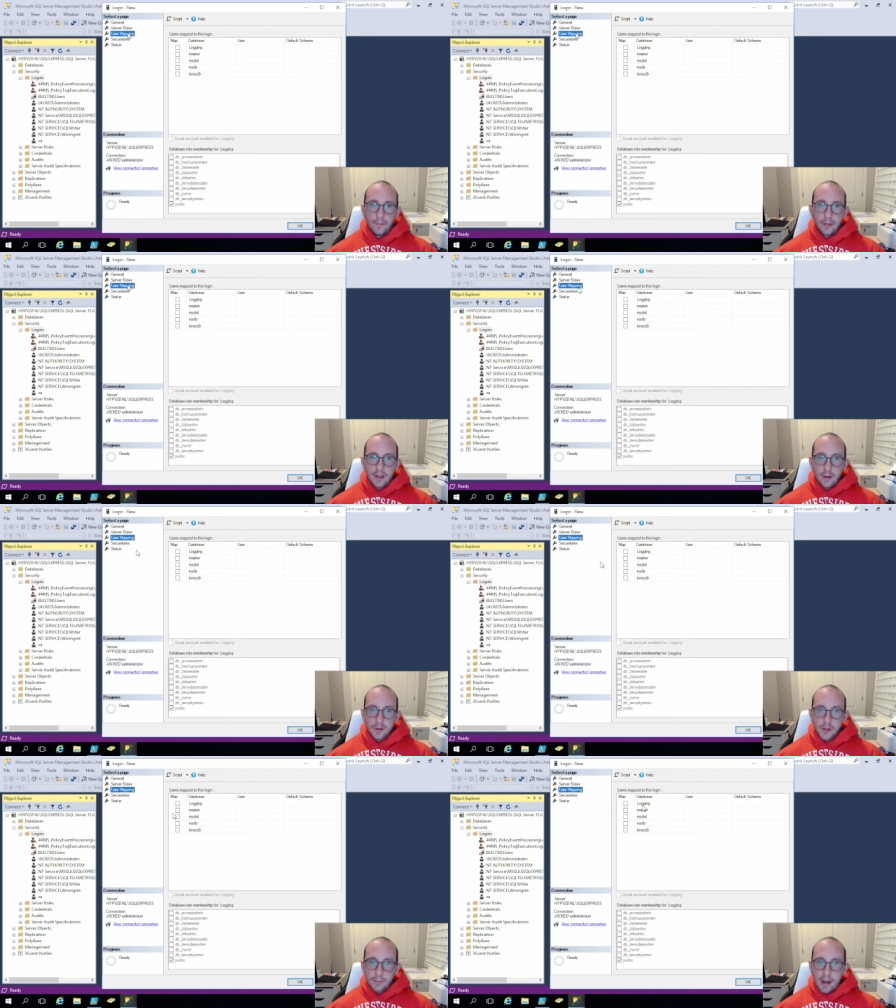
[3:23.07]
The
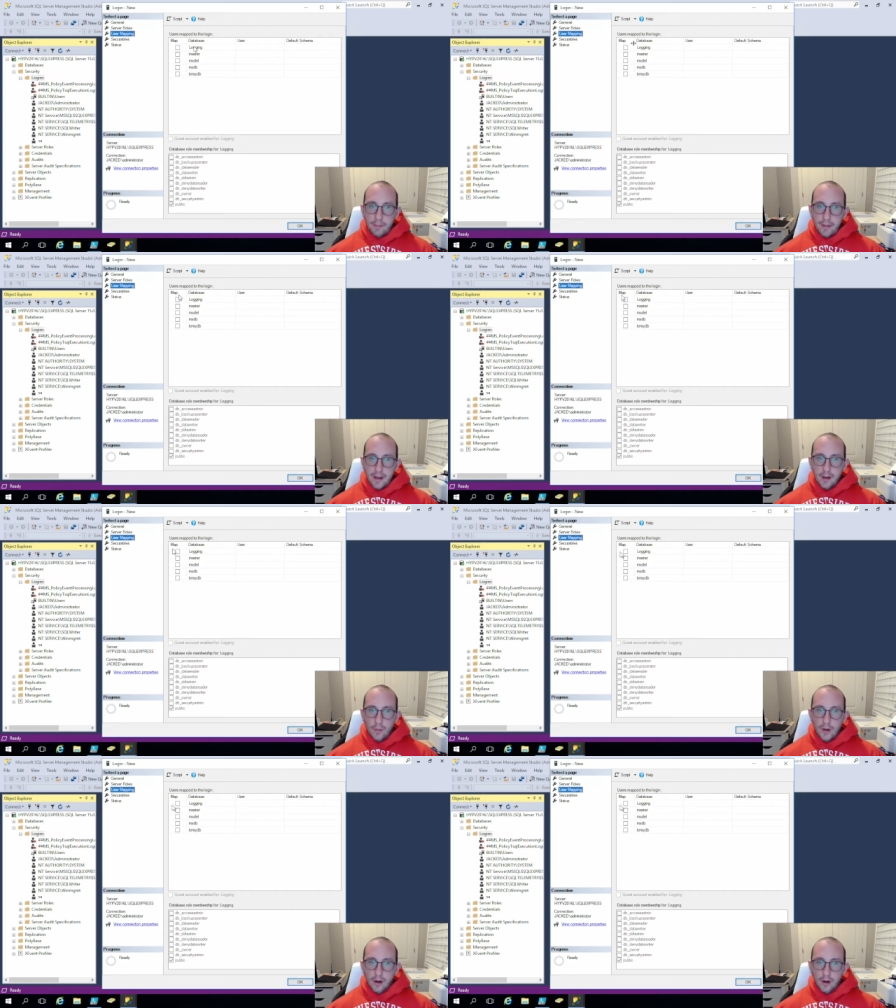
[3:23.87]
user mapping,
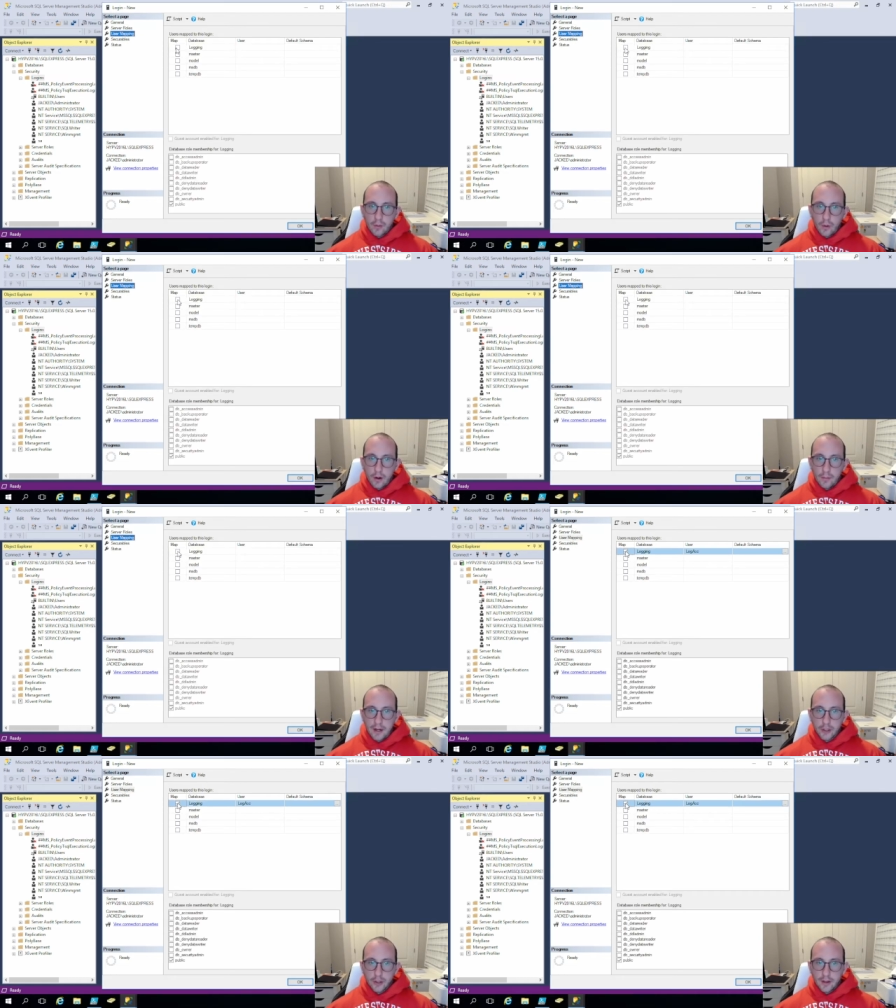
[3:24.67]
we are going to want to
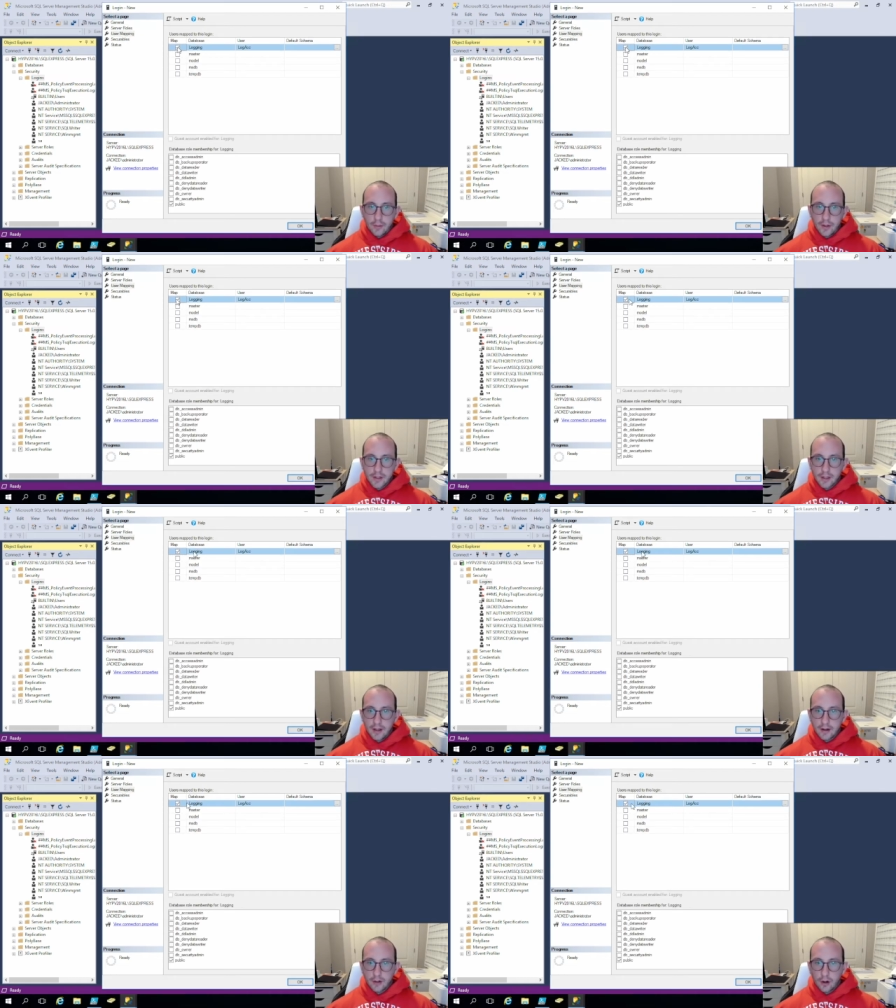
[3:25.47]
make sure that we
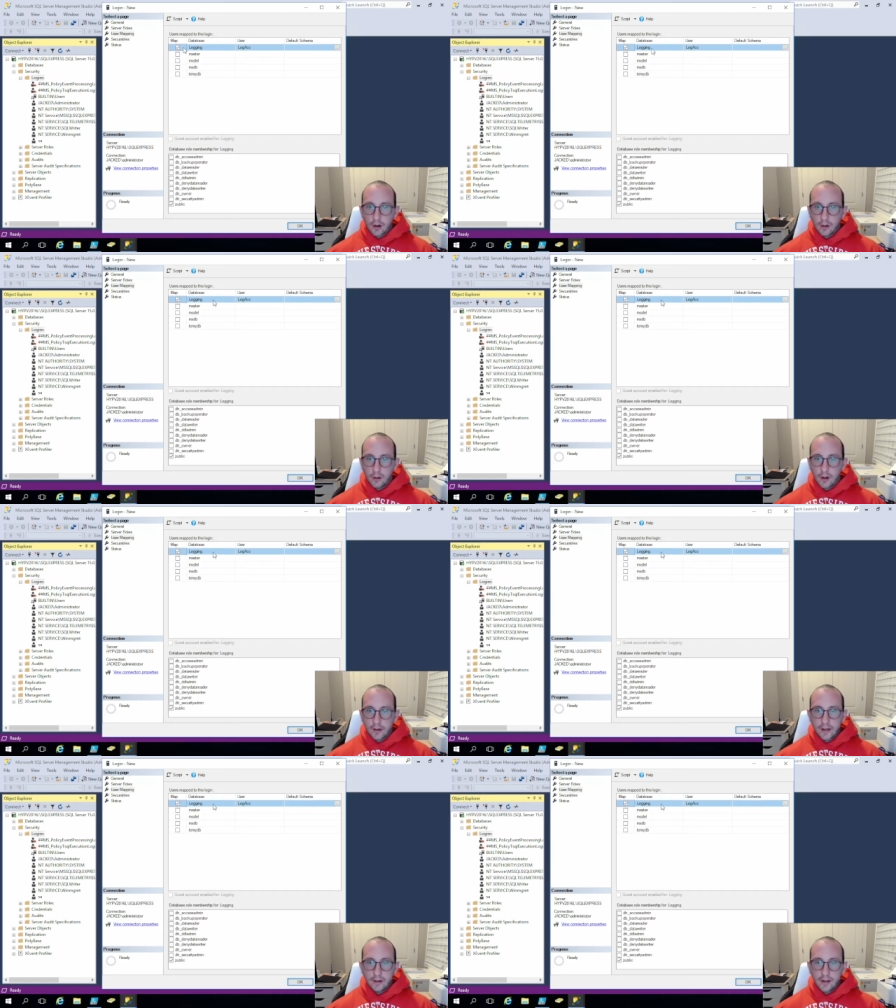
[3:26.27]
select our
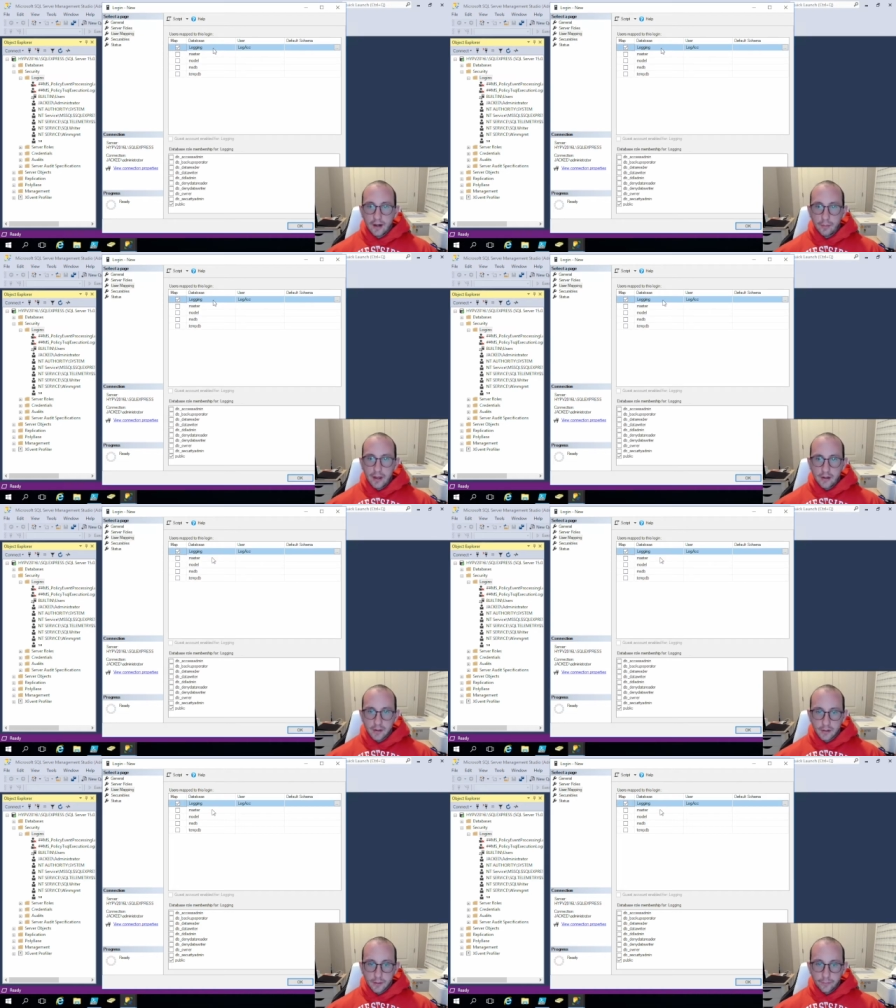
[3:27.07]
logging
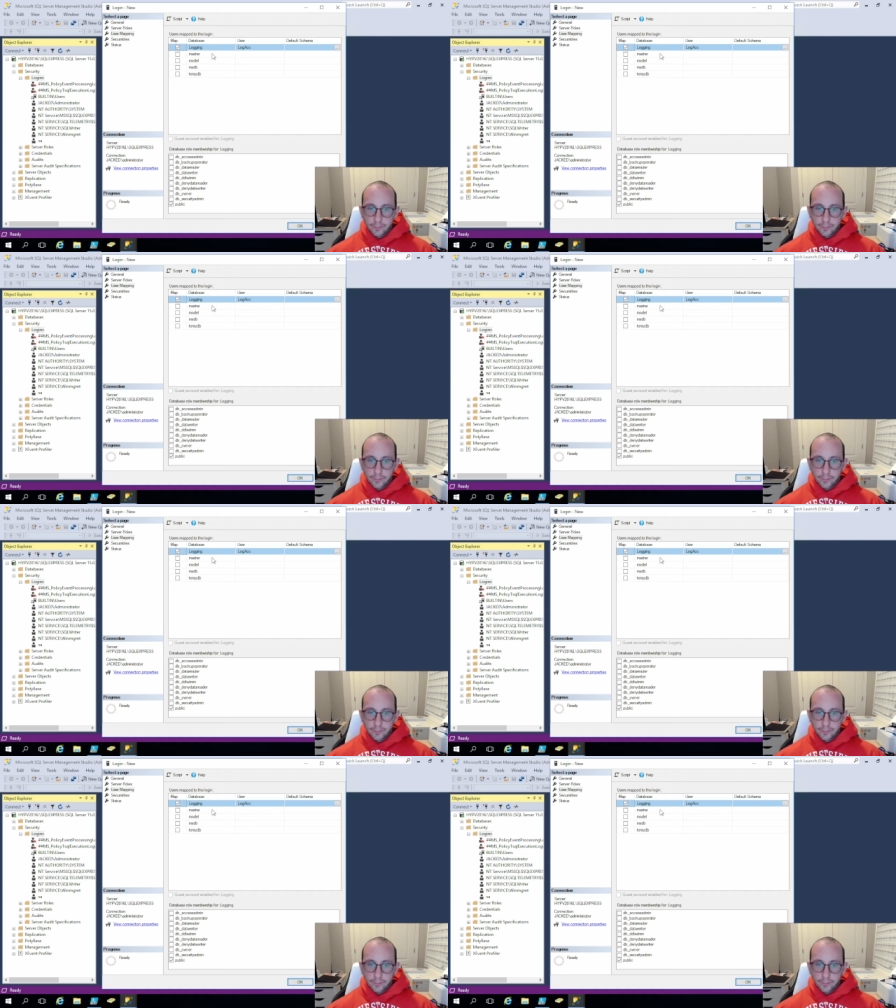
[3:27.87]
database.